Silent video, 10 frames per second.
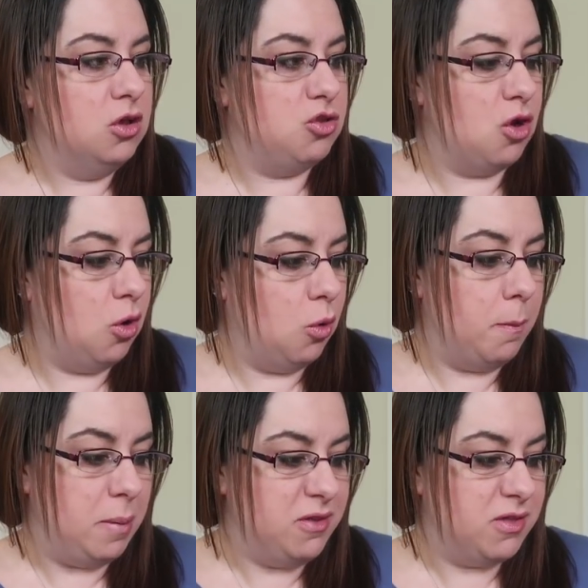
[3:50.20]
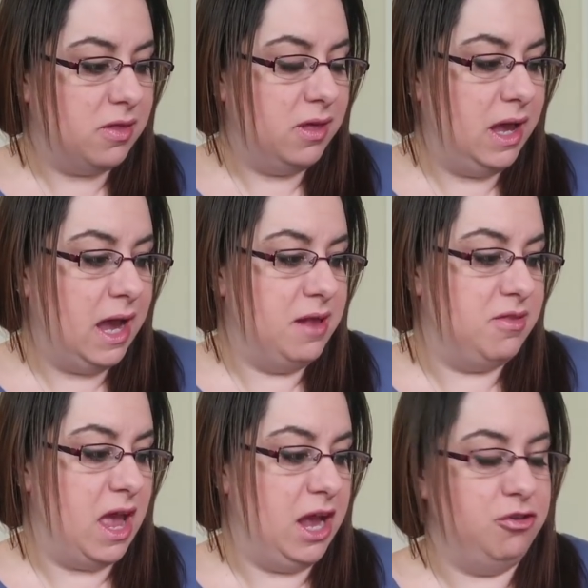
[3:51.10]
So basically
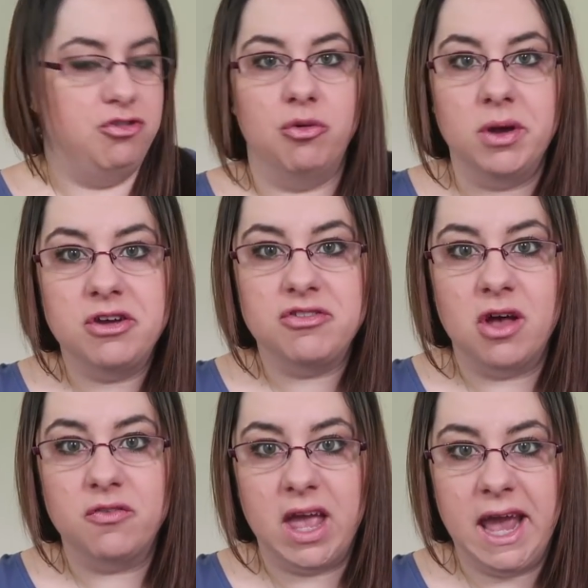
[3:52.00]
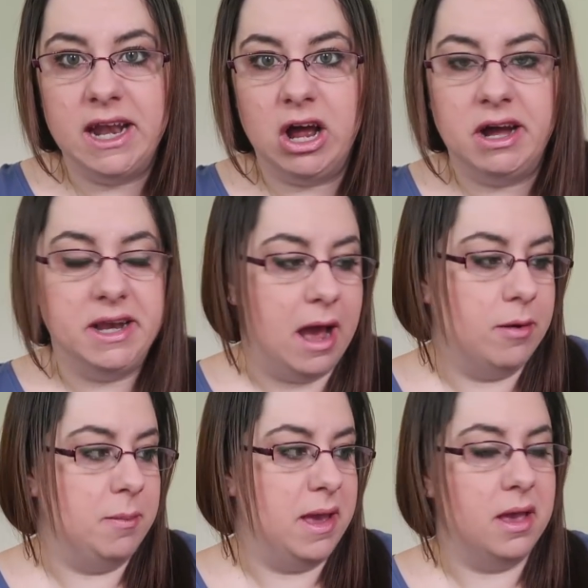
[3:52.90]
it's a do-it-yourself kit on
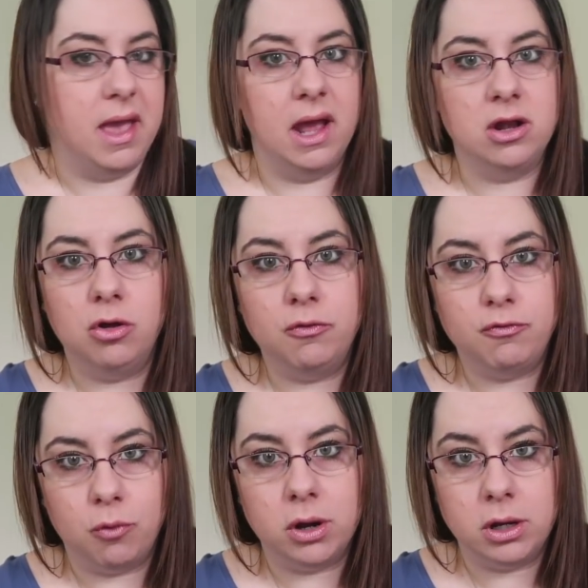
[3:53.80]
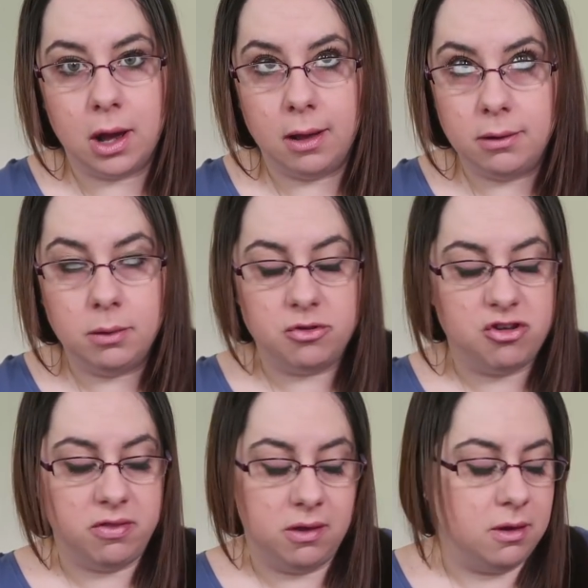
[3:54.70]
how to make a candle for $1,
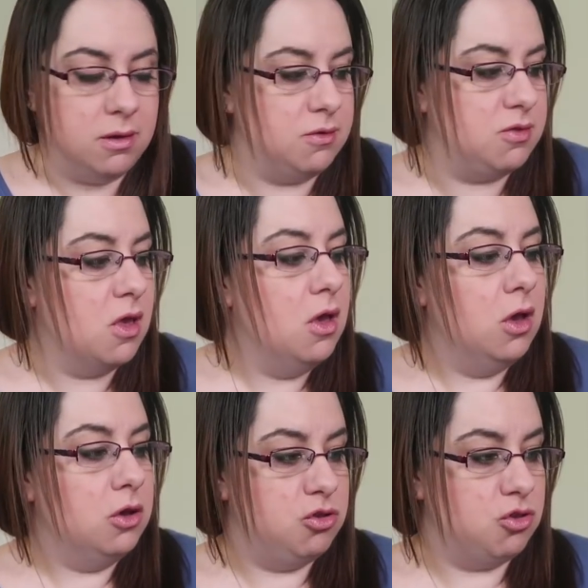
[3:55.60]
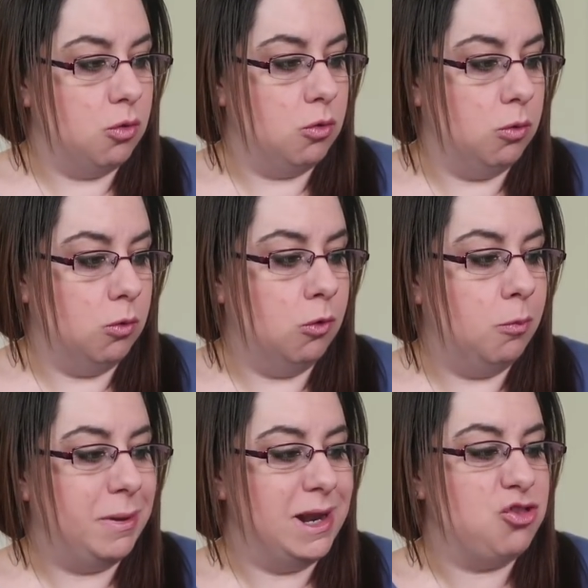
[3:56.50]
which I think is so cool,
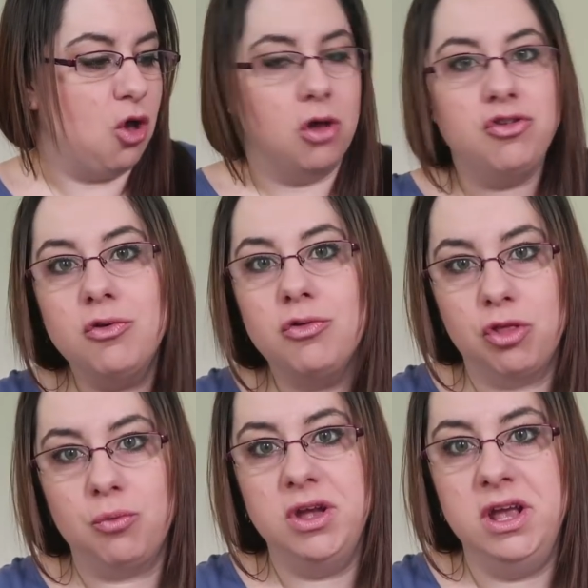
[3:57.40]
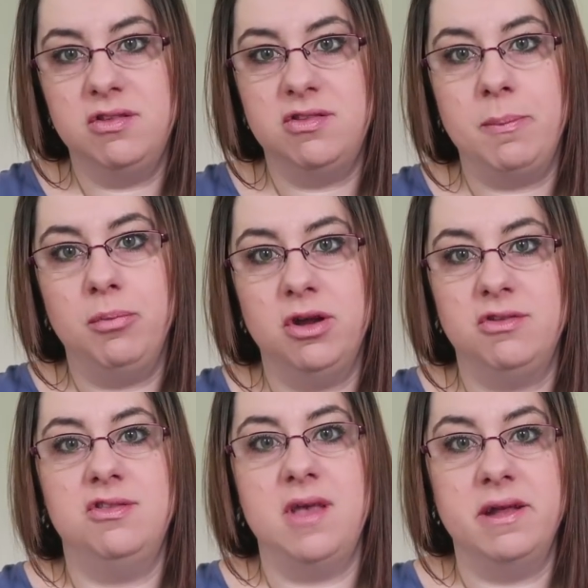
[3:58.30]
but it's also 3
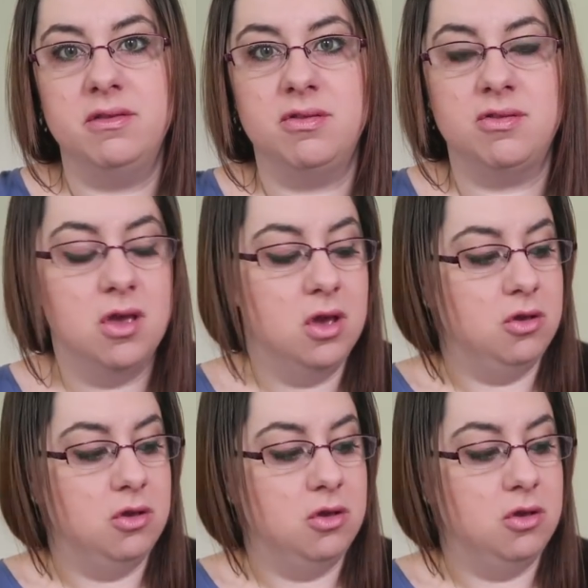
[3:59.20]
separate scents.